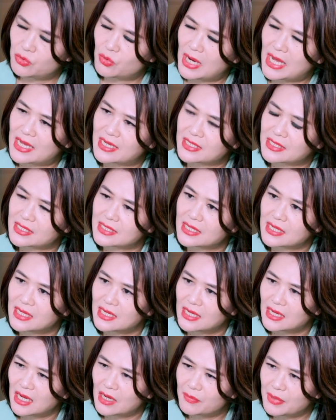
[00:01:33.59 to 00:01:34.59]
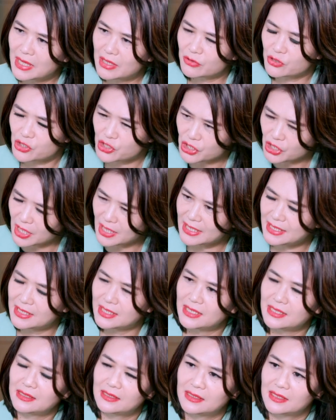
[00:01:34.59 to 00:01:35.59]
US about
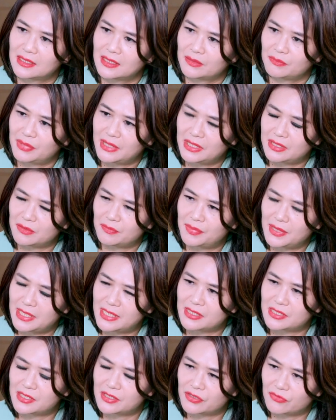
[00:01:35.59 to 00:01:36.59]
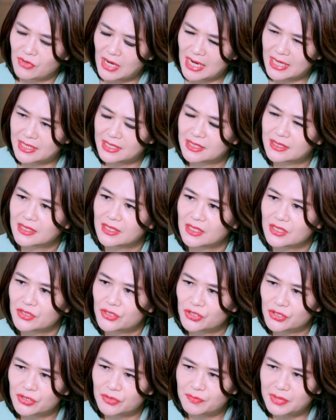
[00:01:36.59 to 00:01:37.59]
China being the biggest threat
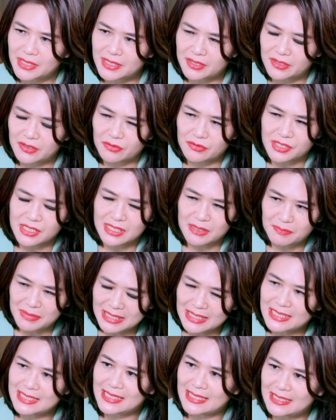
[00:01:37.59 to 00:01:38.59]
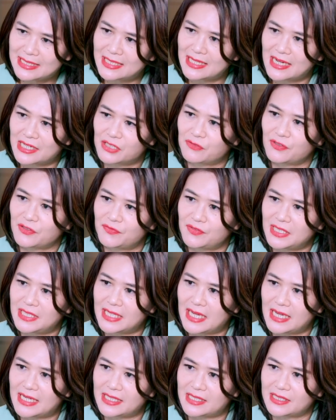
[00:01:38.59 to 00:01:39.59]
to political stability in the next 50
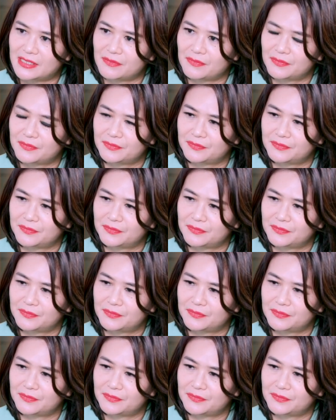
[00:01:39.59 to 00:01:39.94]
days?